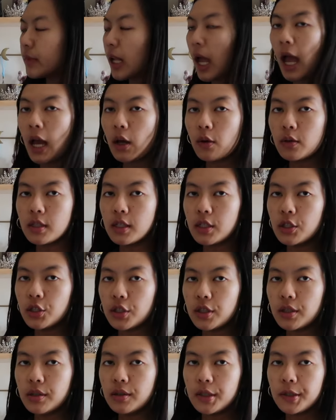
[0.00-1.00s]

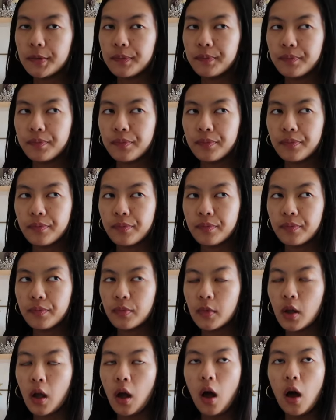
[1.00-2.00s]
acquisitions.
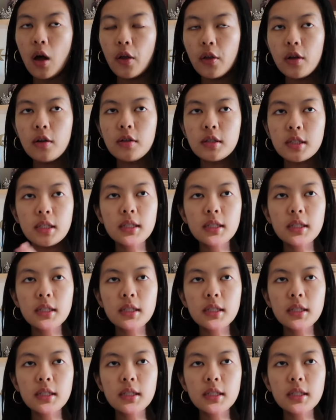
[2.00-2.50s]
Oh,